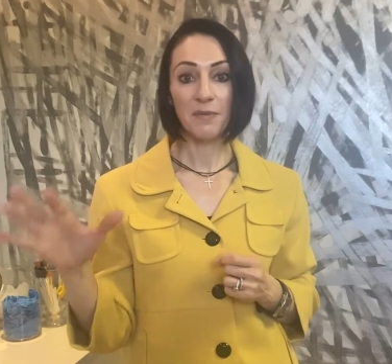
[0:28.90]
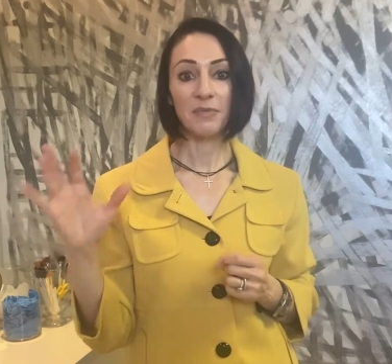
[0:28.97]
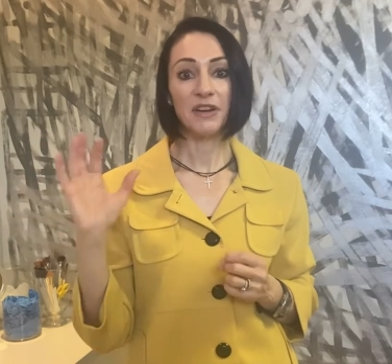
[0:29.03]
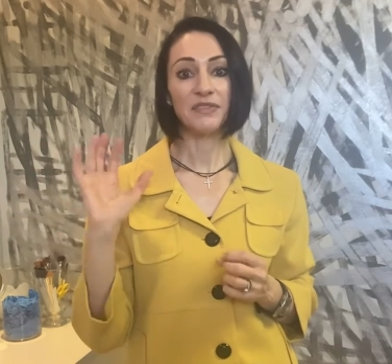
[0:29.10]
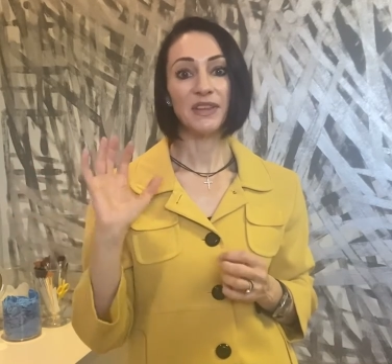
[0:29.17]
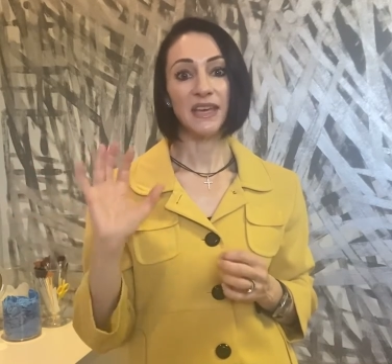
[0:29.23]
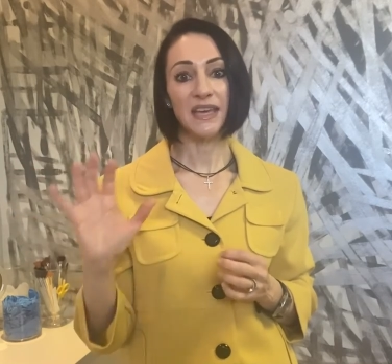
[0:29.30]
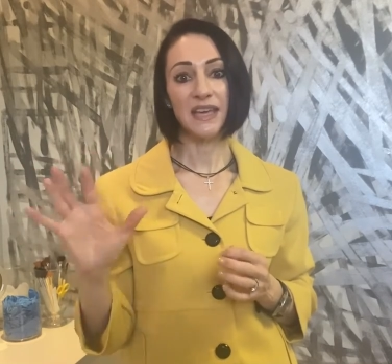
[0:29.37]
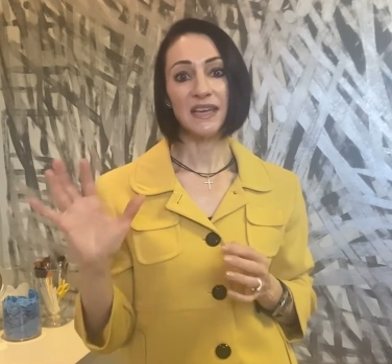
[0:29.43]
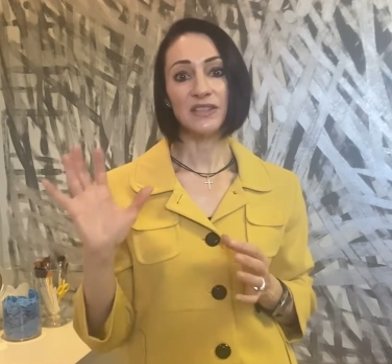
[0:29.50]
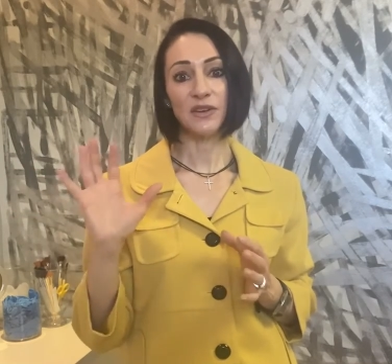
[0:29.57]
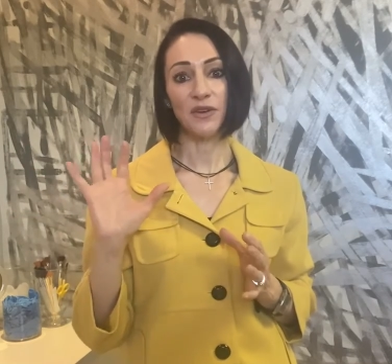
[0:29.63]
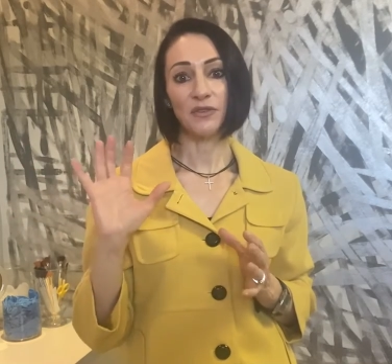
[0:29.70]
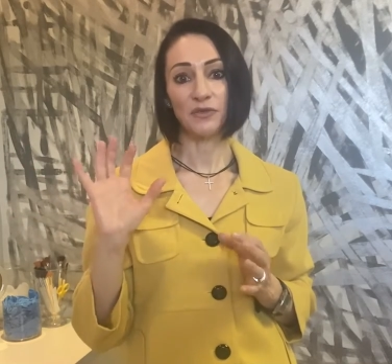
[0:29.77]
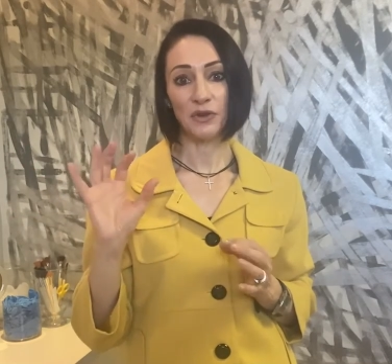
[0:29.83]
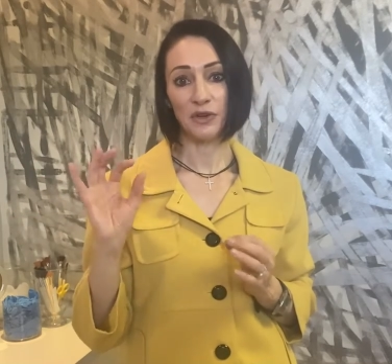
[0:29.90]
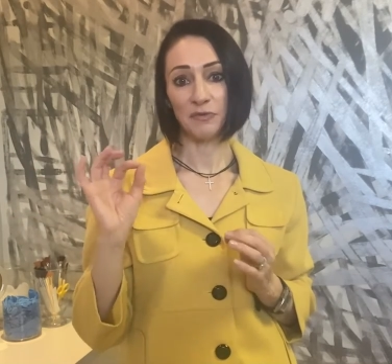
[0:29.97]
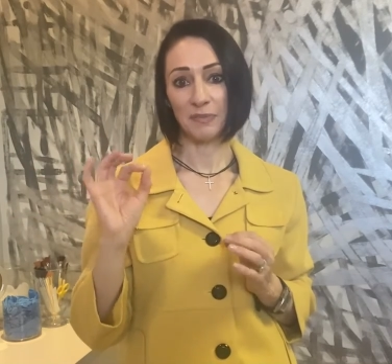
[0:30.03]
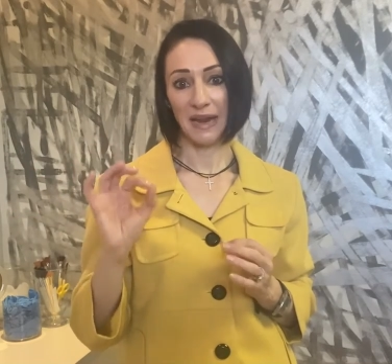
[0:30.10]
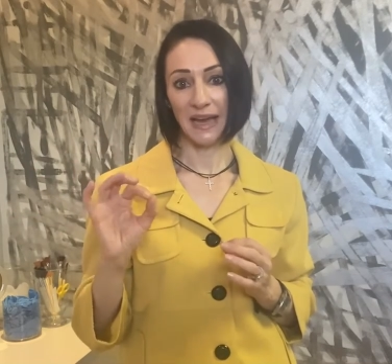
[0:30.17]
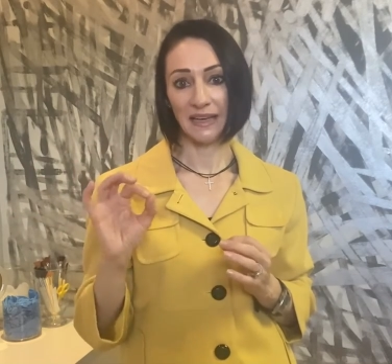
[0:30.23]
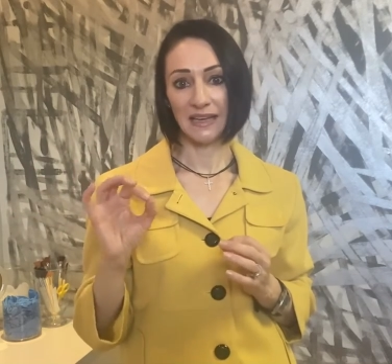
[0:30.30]
but if the ears are full of
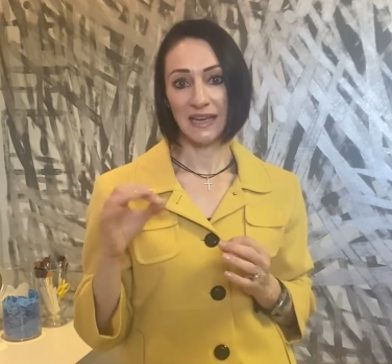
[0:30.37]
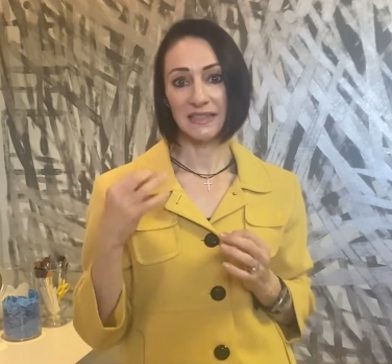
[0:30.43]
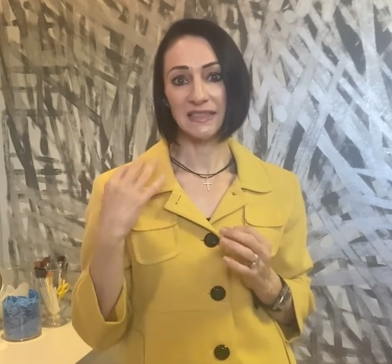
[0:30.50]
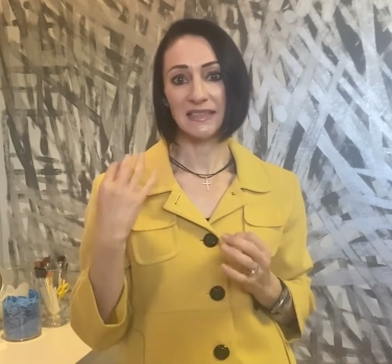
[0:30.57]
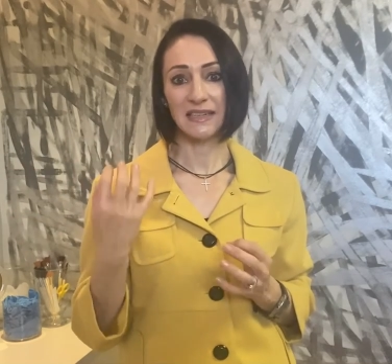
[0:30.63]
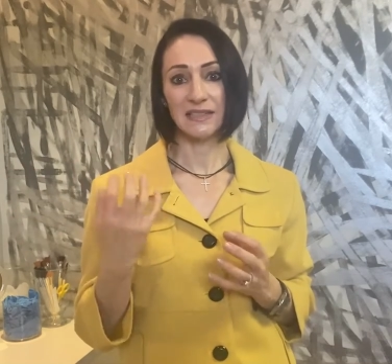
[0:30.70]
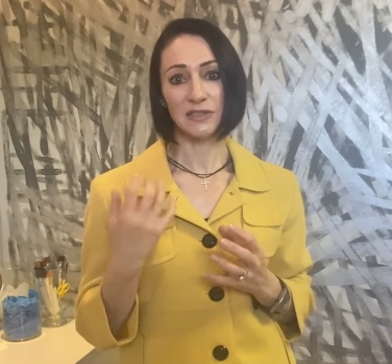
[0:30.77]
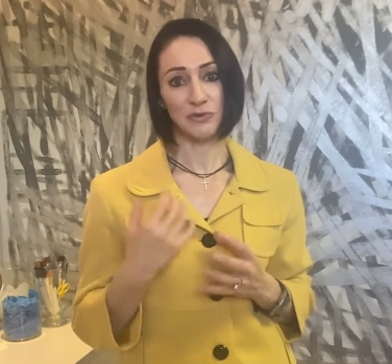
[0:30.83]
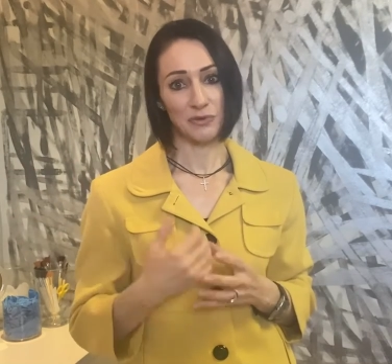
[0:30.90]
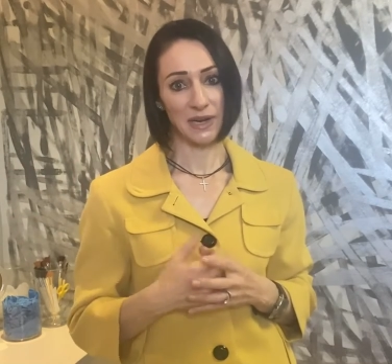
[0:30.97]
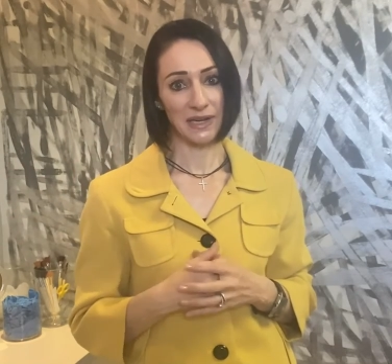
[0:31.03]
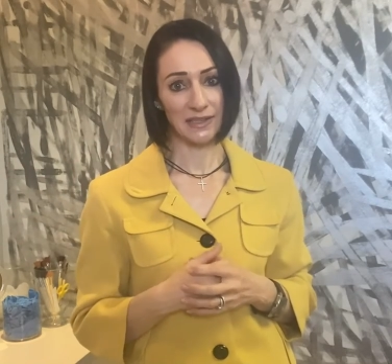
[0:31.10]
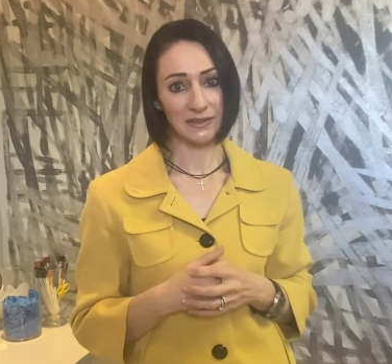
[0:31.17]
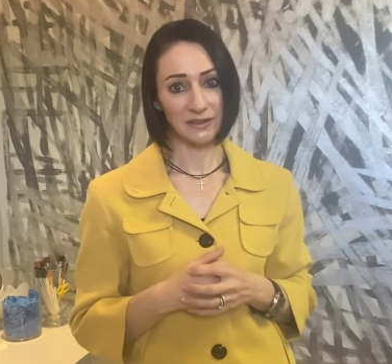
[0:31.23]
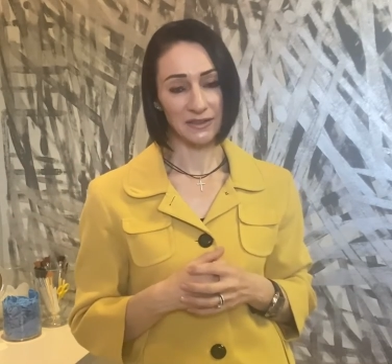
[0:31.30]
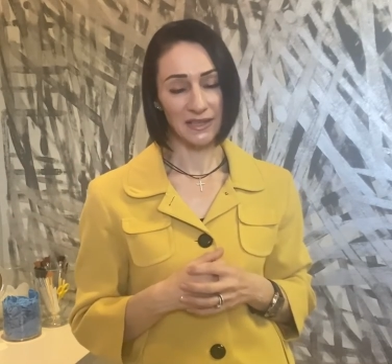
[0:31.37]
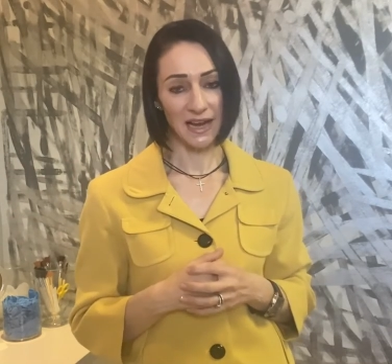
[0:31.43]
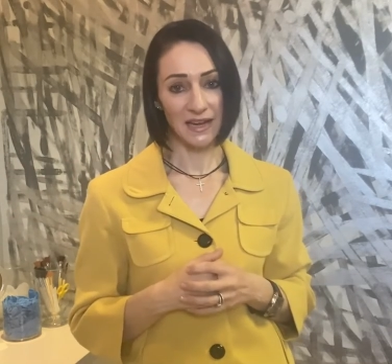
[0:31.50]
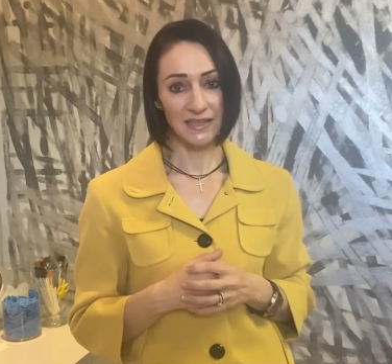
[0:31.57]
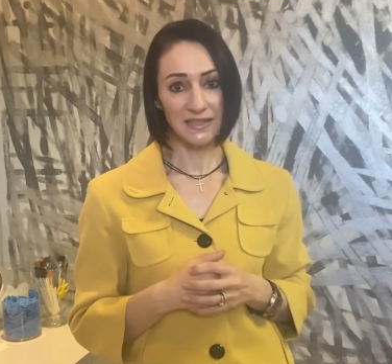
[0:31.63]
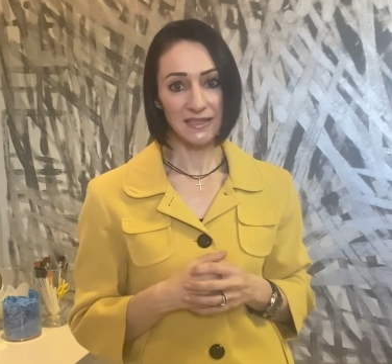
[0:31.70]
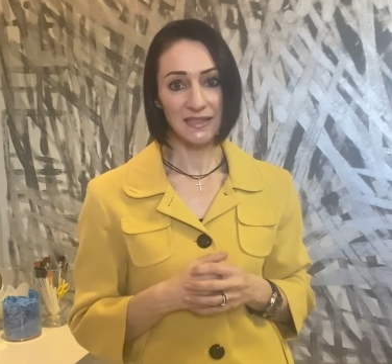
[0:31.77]
blackheads, it doesn't really look
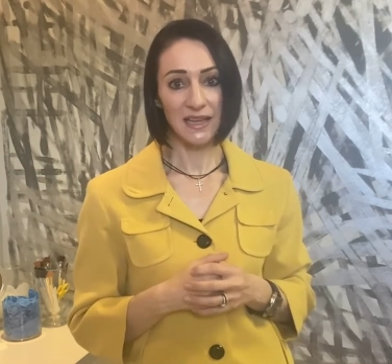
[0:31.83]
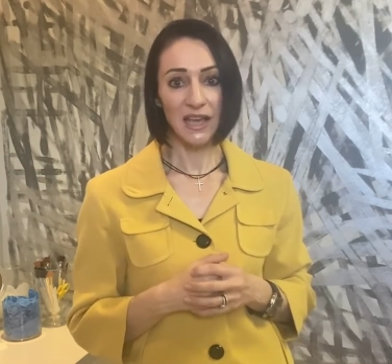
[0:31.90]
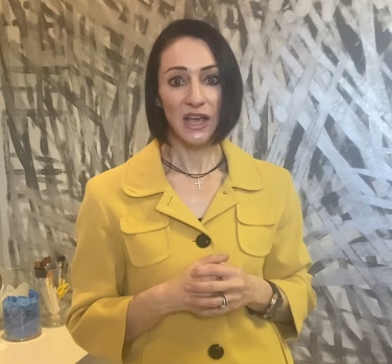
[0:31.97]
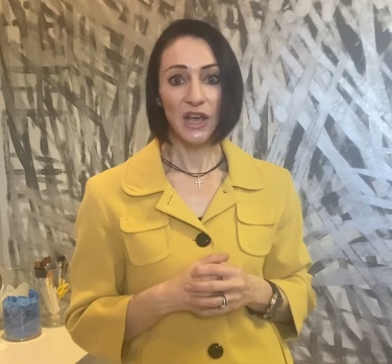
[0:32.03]
nice.